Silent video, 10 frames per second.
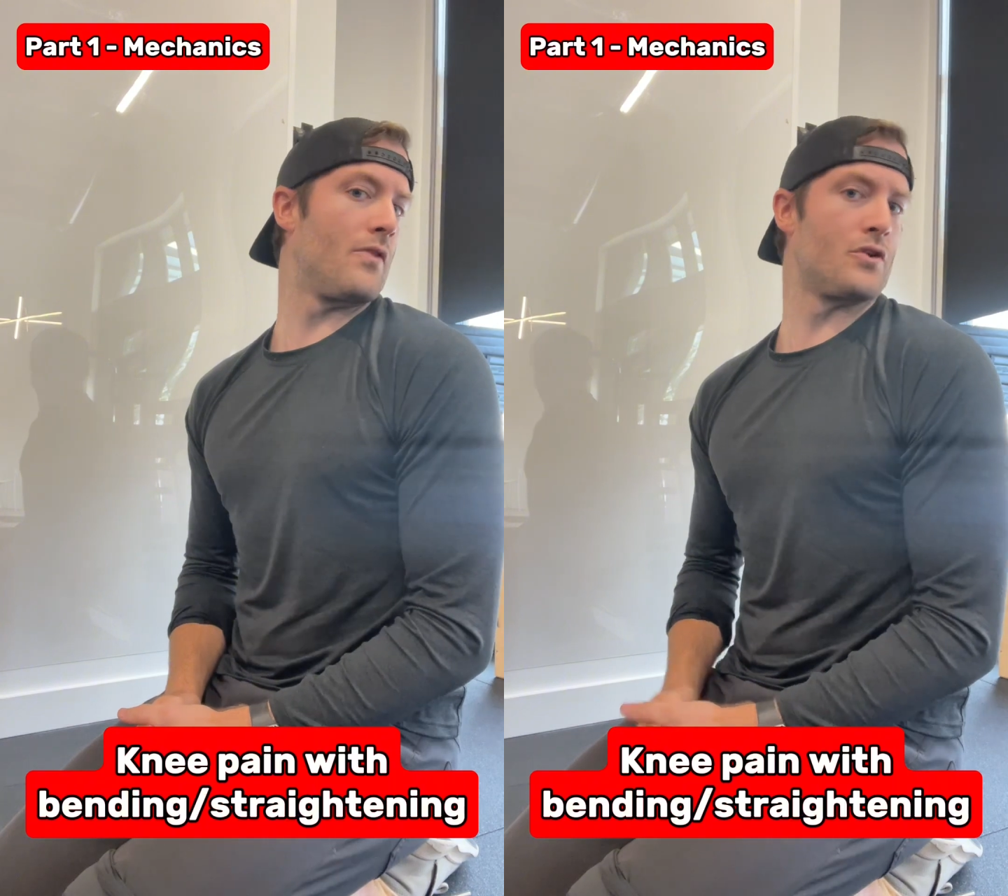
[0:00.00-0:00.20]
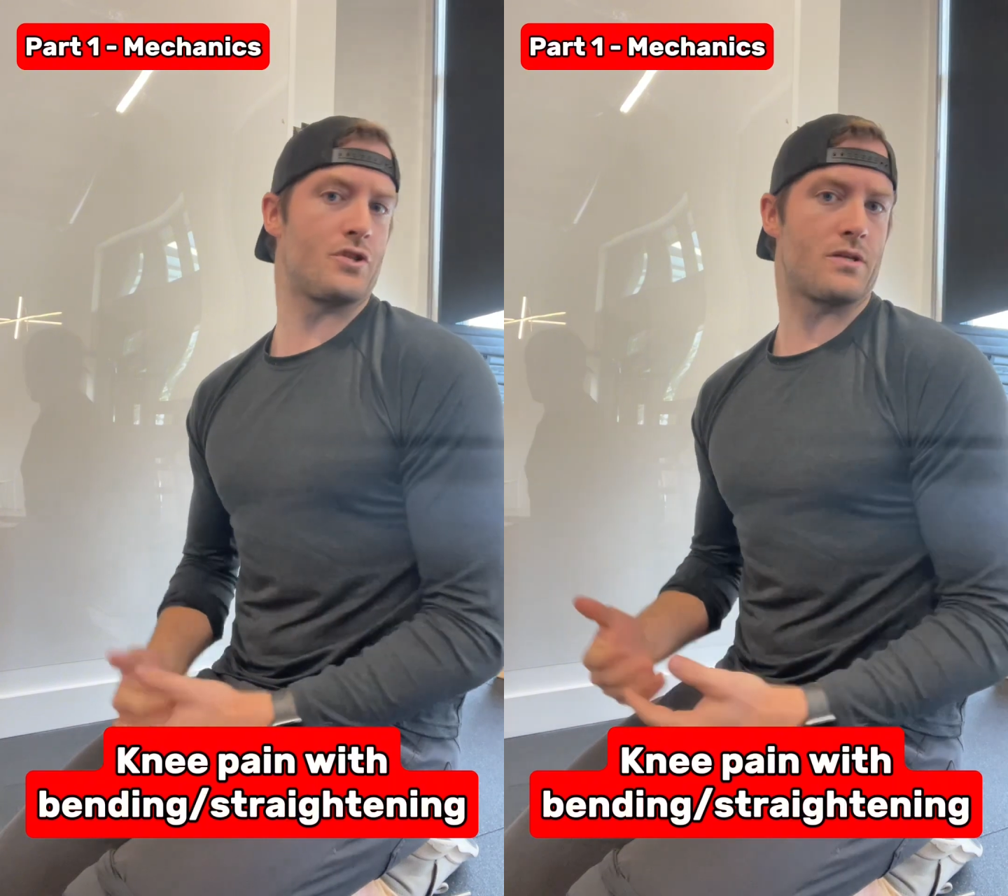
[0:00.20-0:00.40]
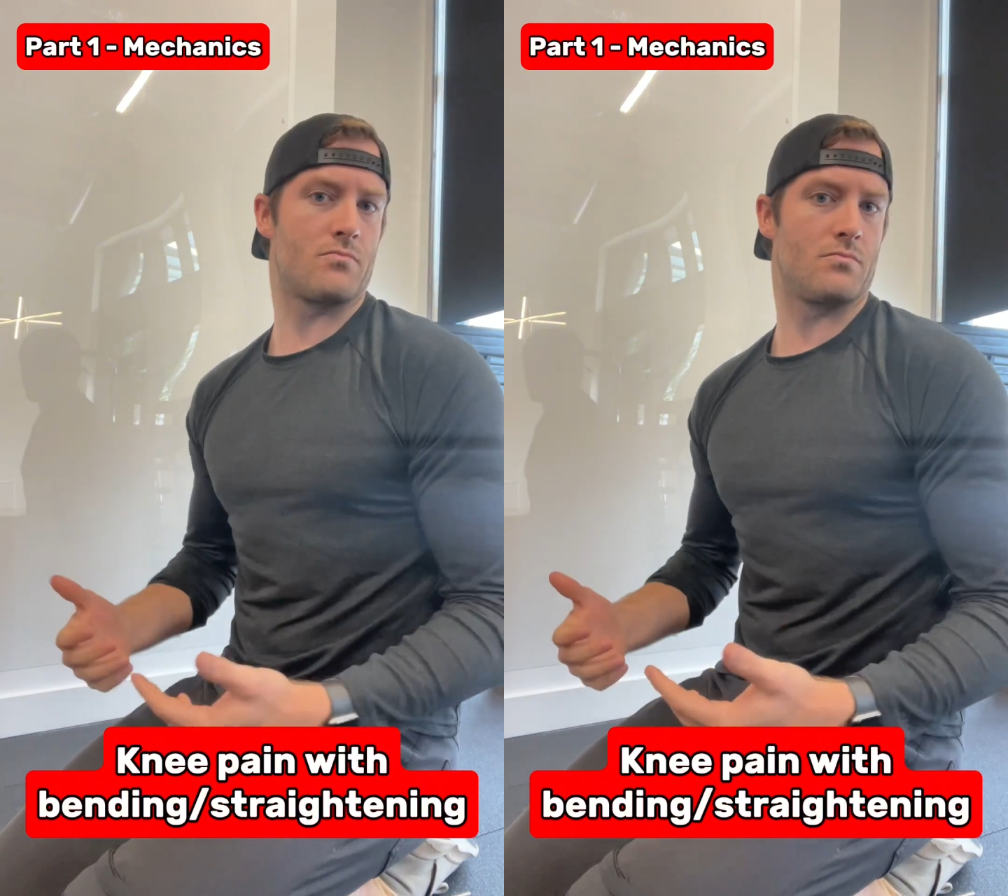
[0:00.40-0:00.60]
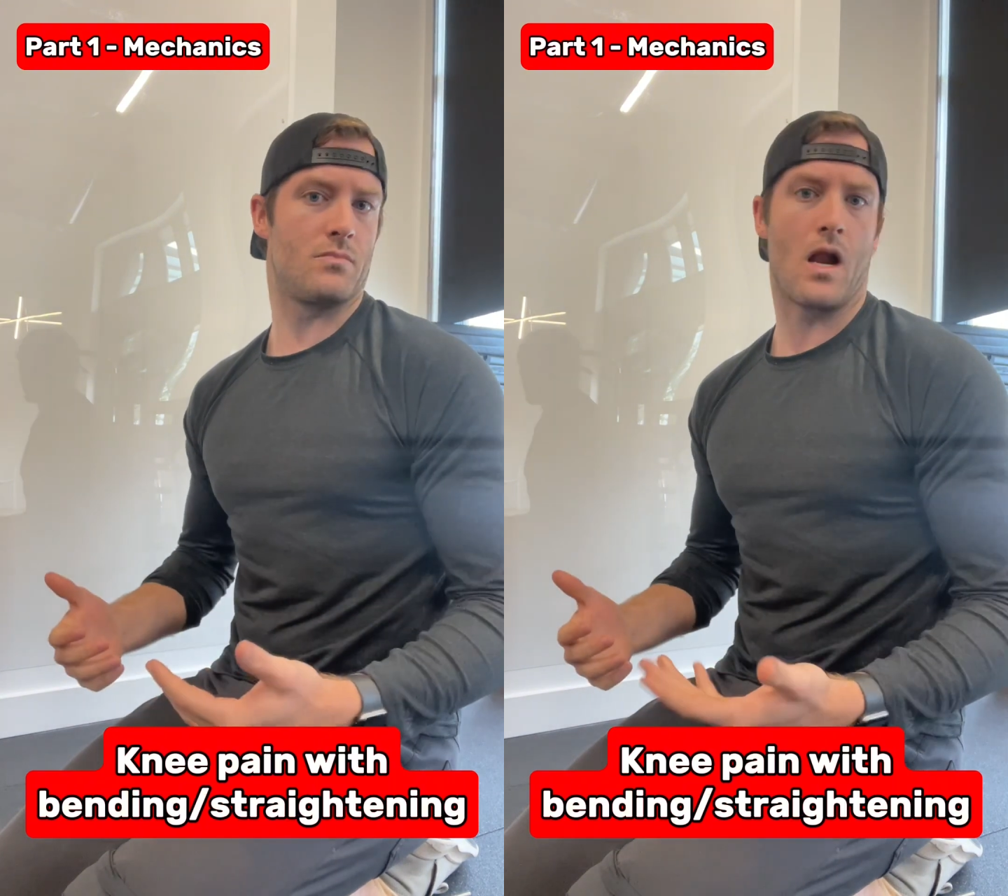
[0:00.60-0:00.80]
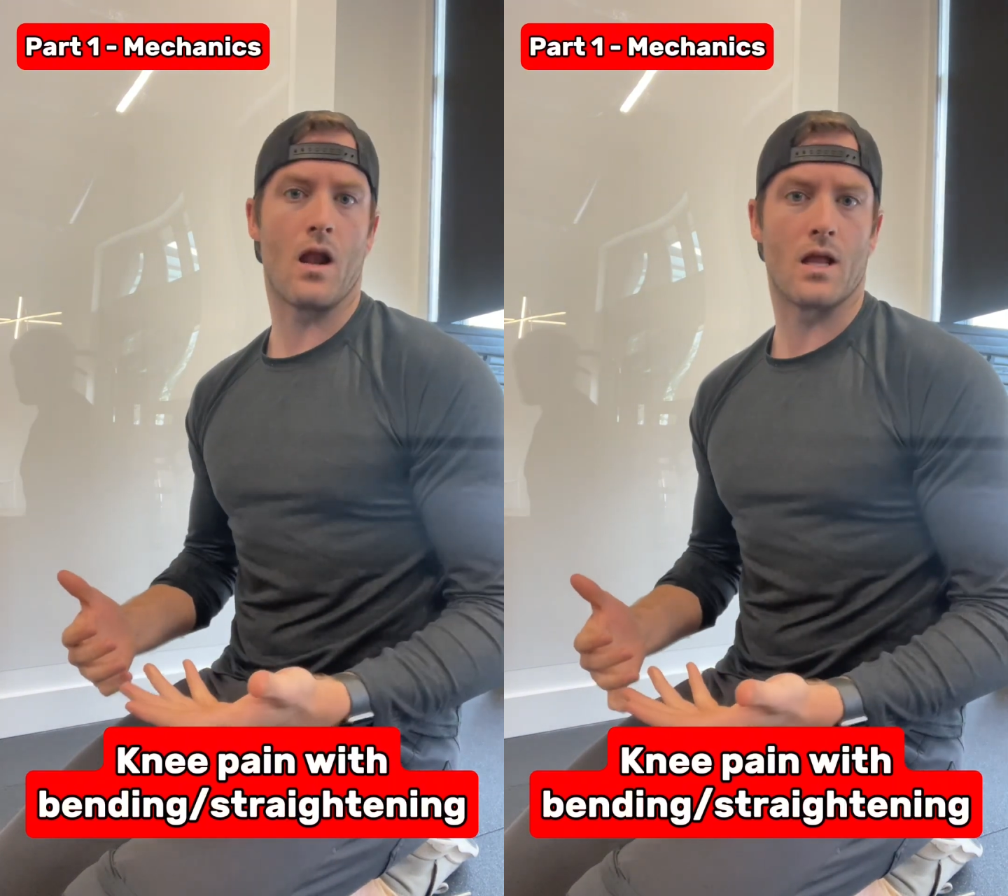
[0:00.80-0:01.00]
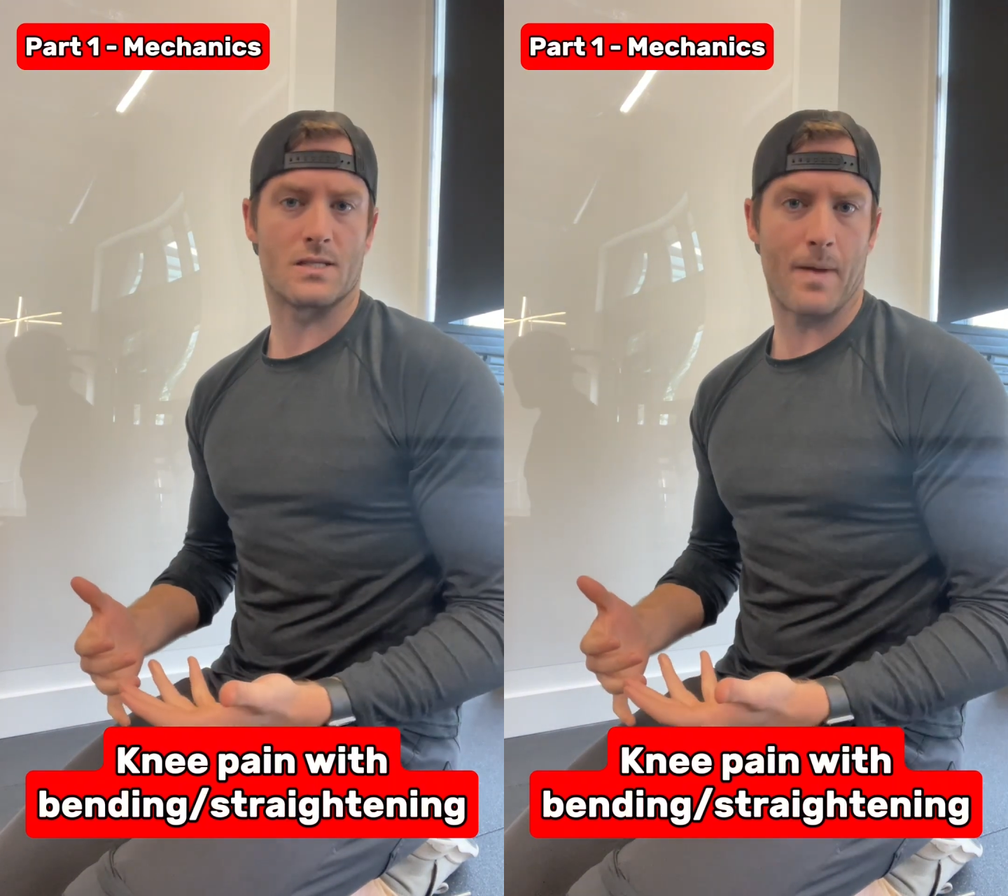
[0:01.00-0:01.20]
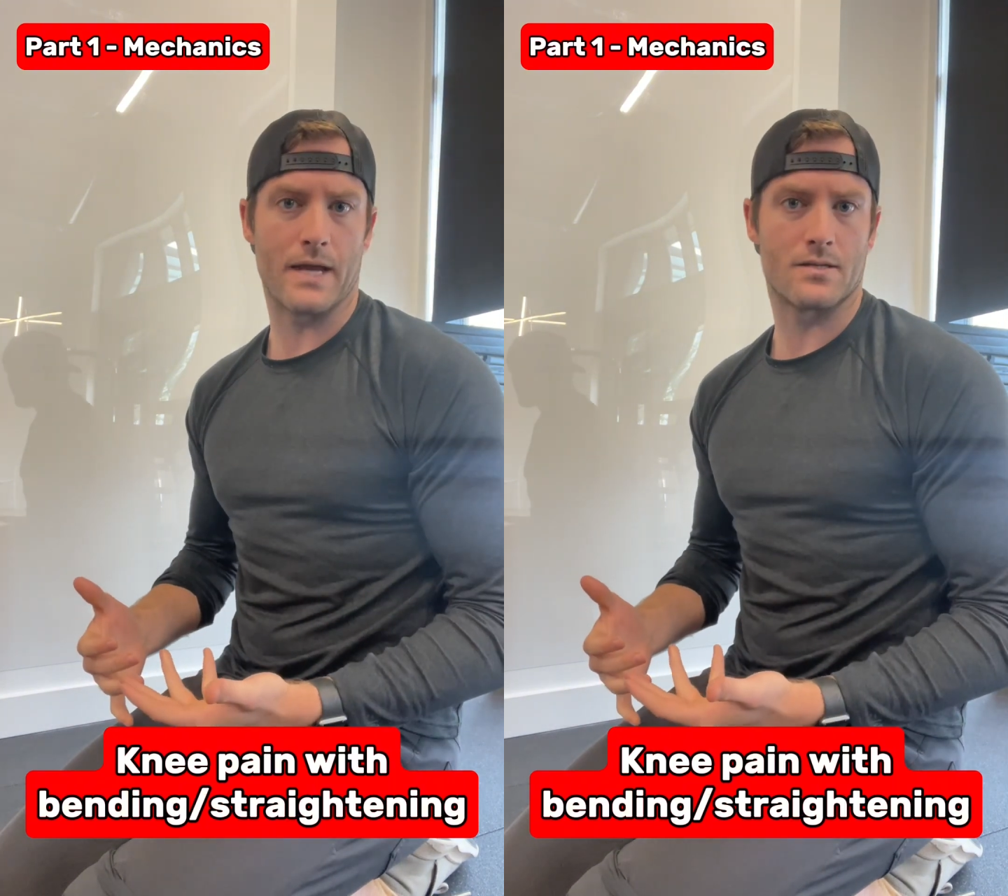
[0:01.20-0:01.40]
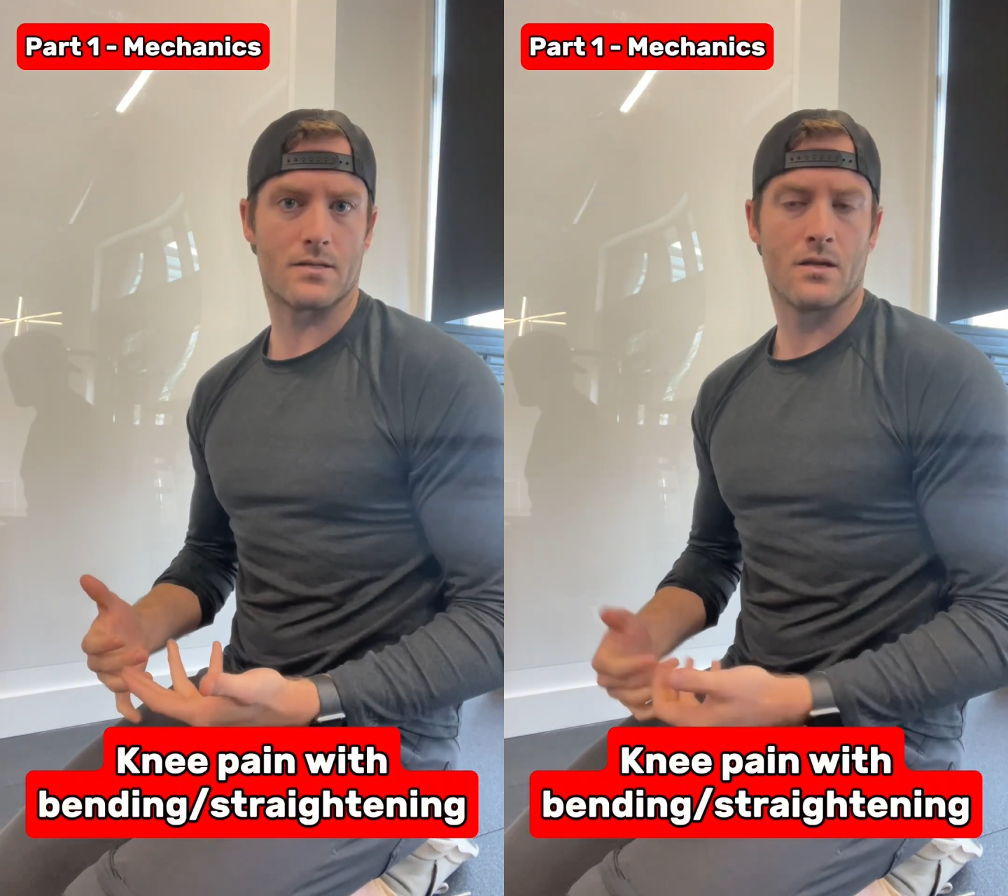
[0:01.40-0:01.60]
there's just not a lot of
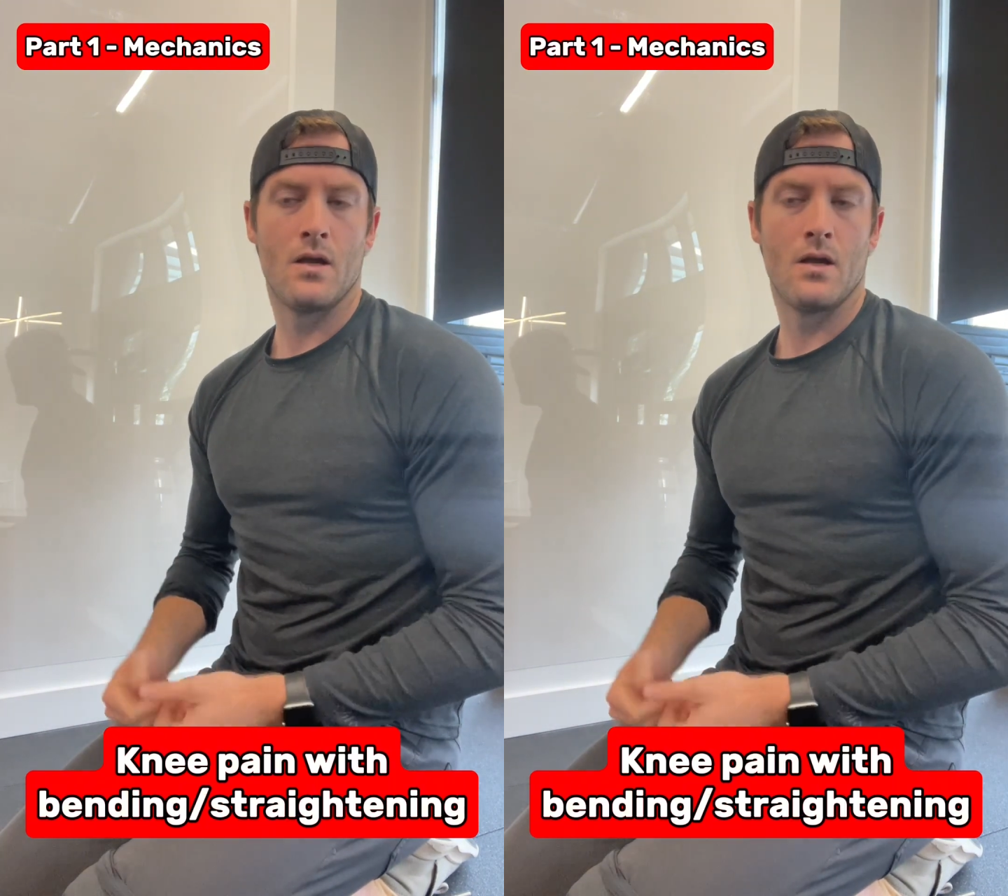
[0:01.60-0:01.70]
space.